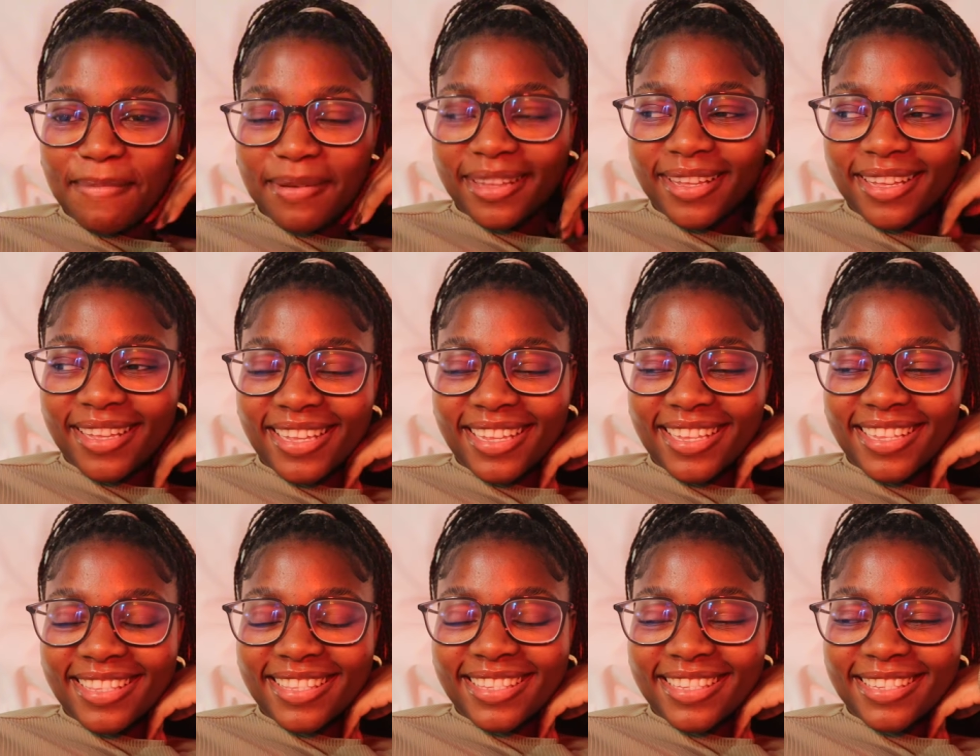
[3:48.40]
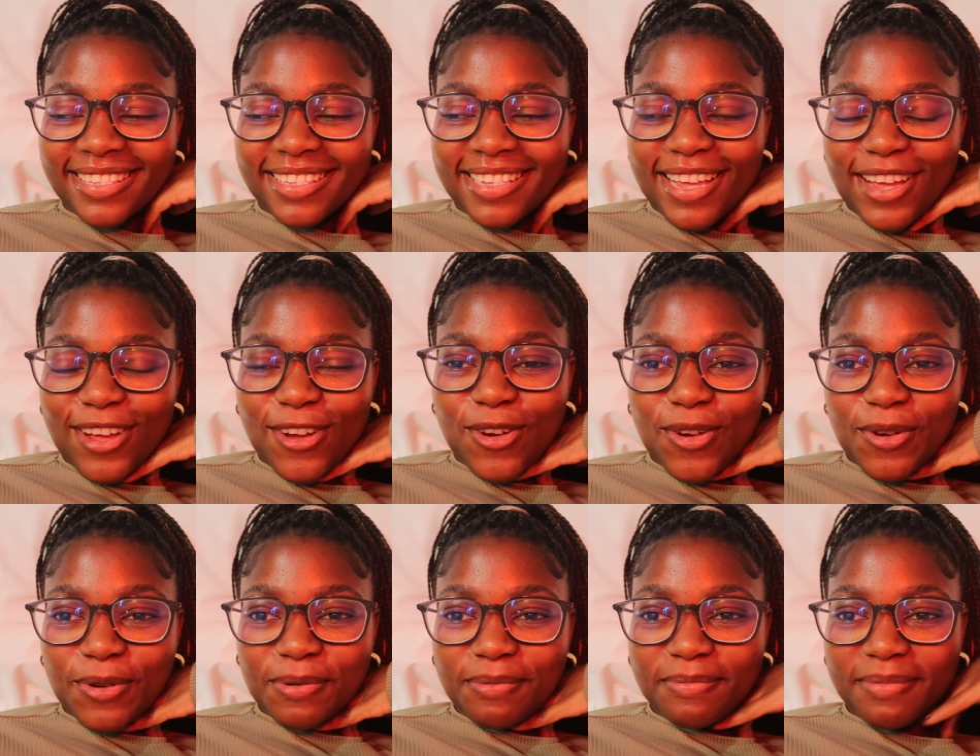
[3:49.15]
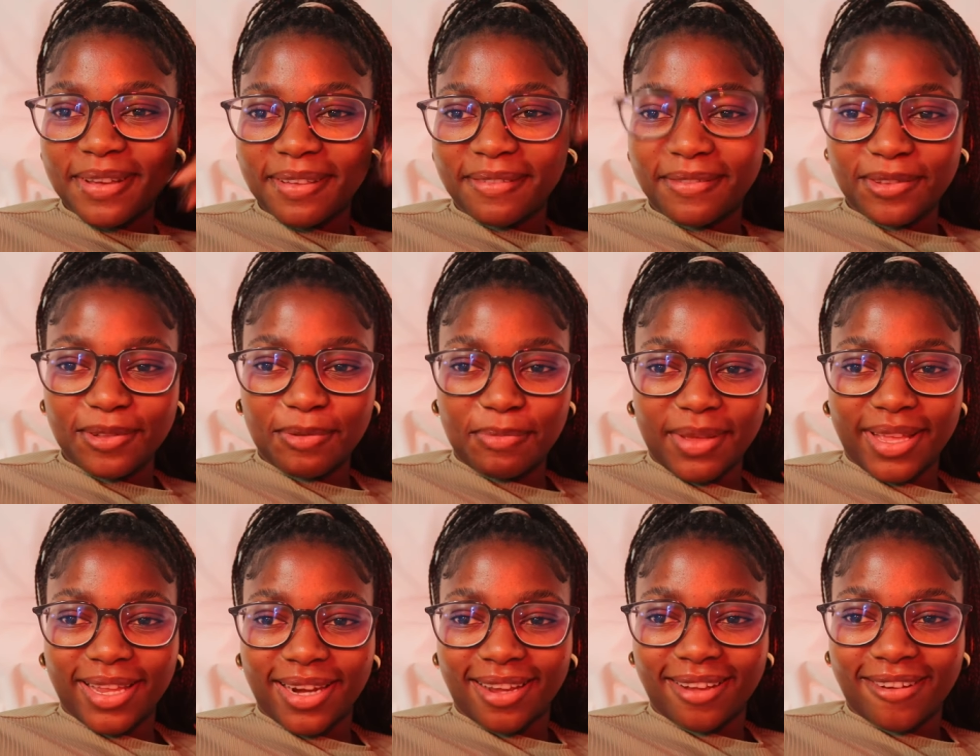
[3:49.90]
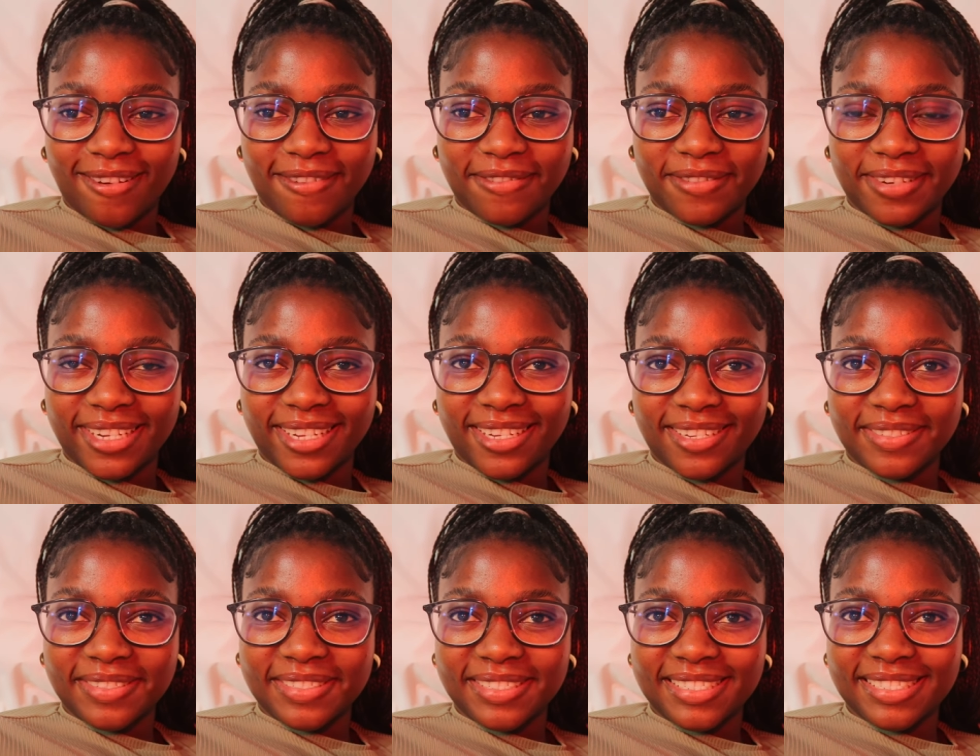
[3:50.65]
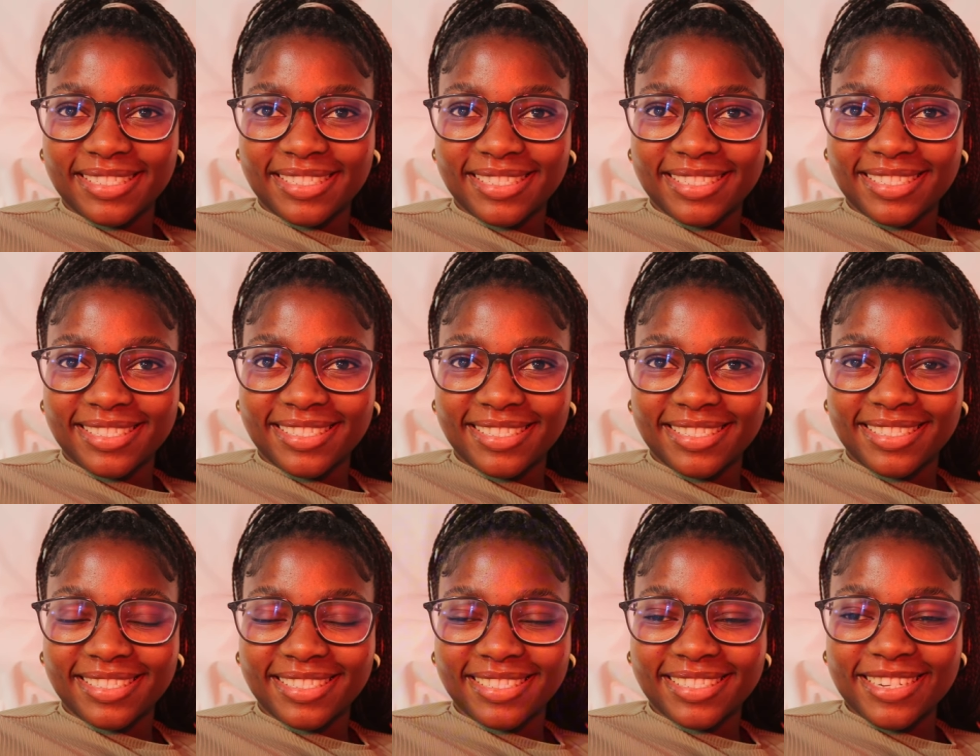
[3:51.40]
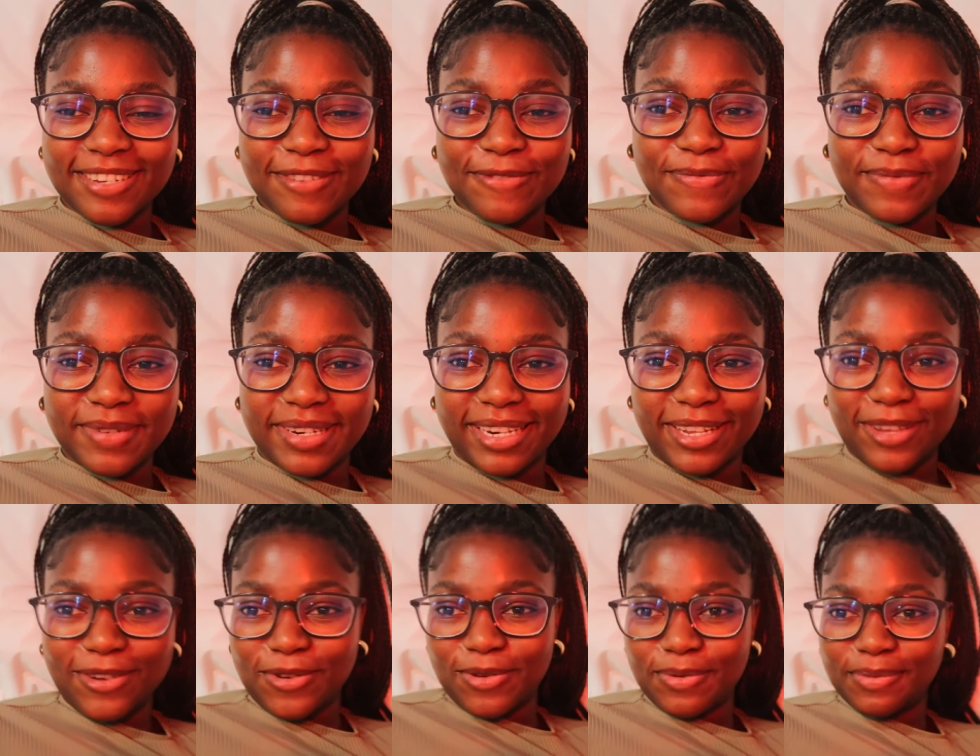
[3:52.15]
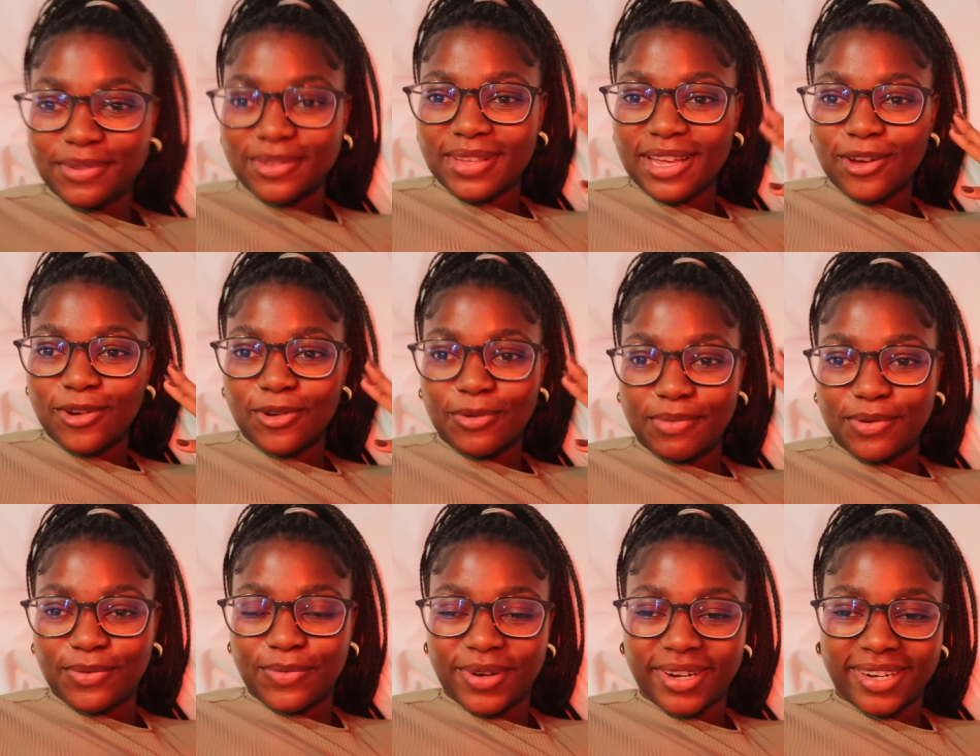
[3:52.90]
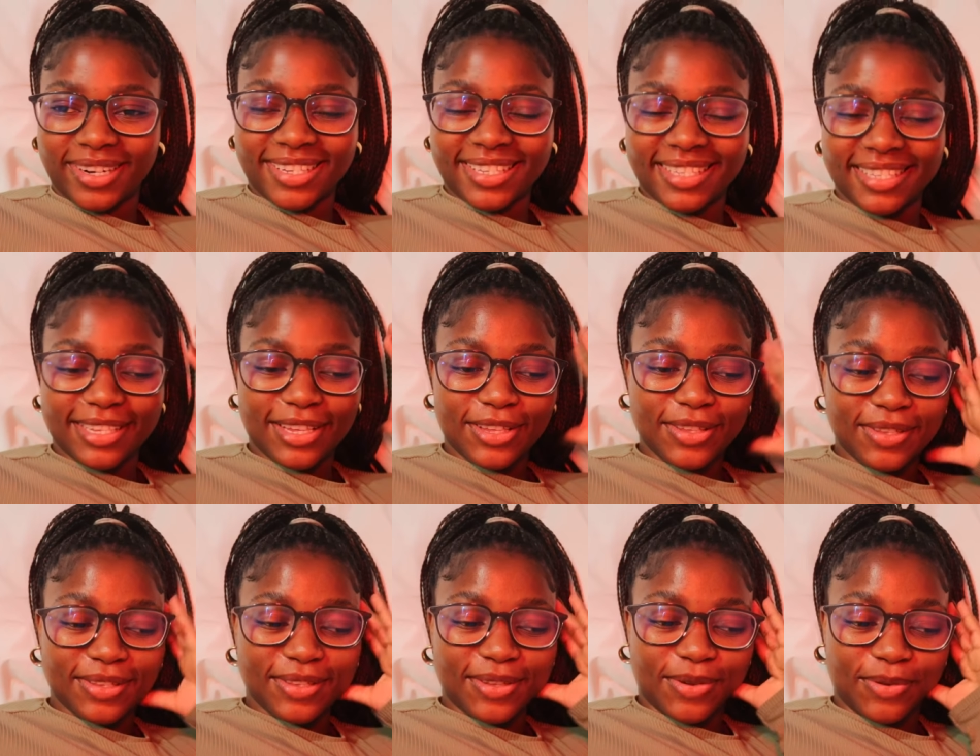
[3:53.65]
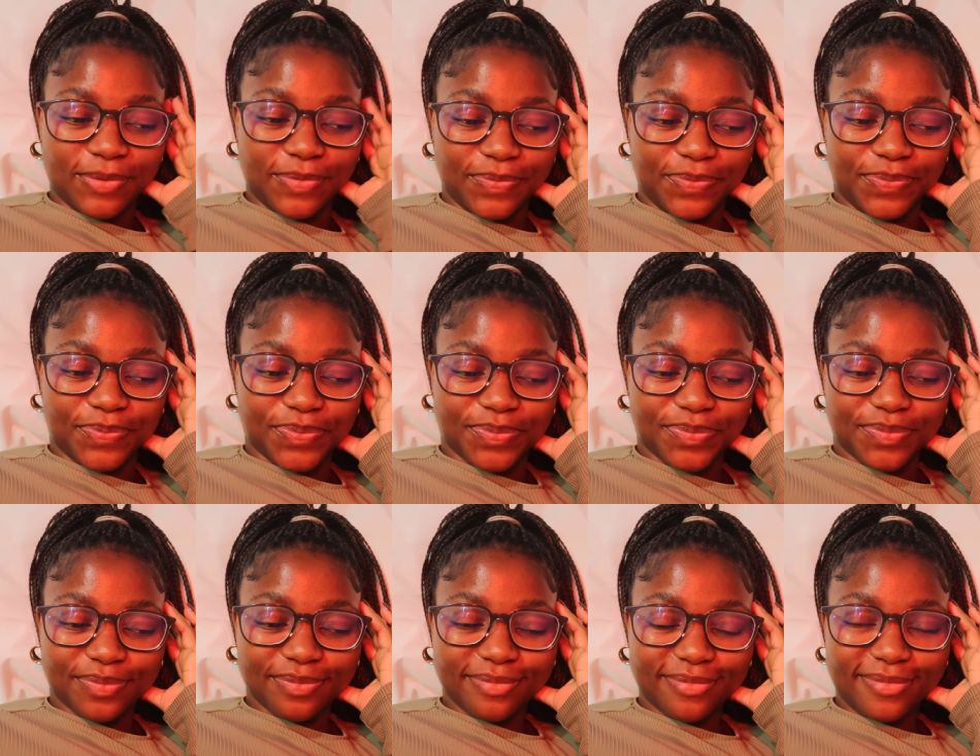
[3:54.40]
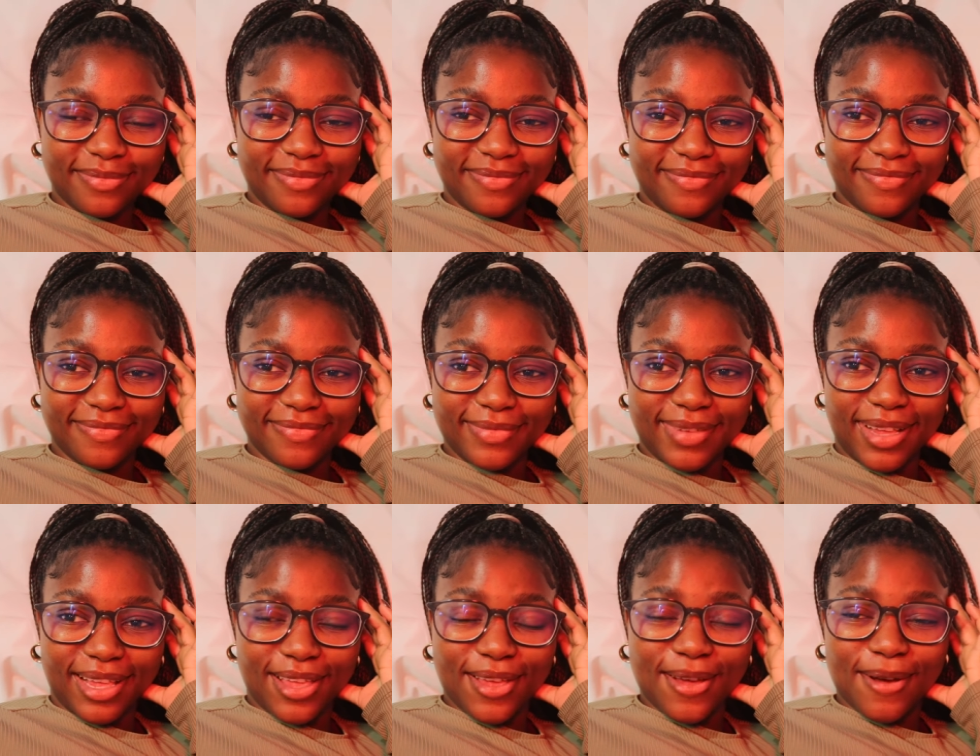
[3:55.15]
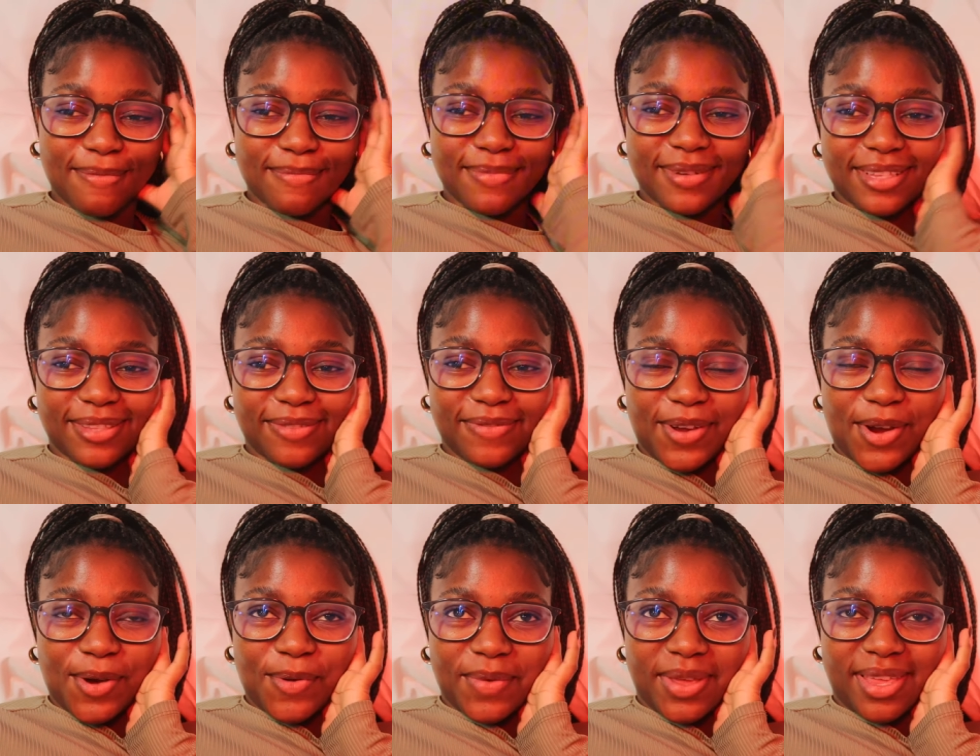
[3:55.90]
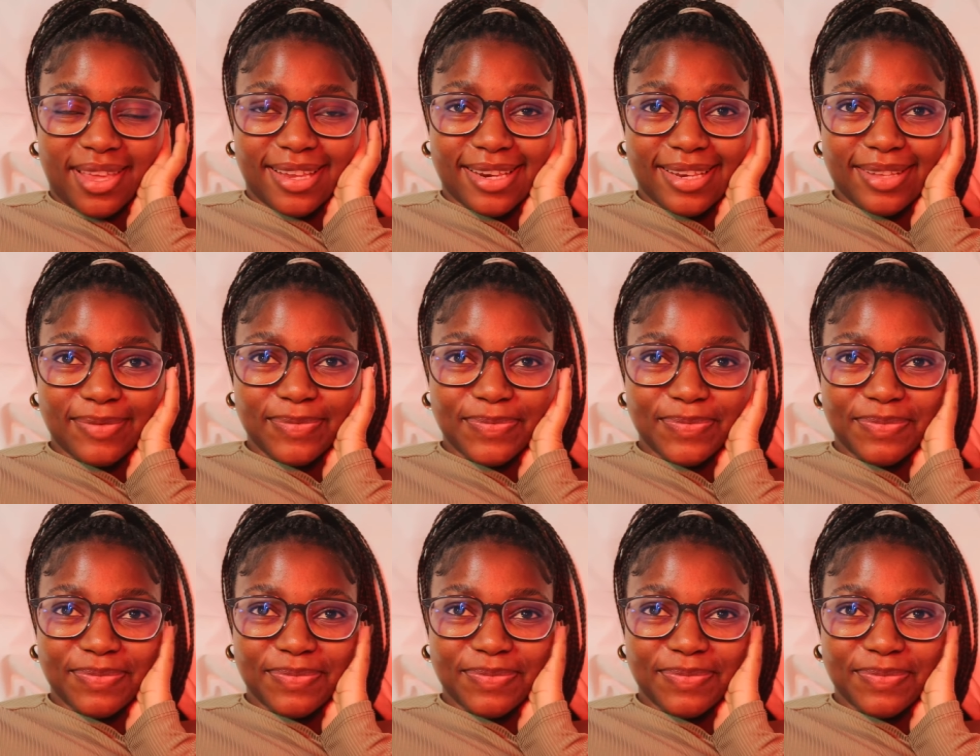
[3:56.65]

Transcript: but I hope I feel better after. I really hope so. I hope it works. So, yeah, but it's very weird.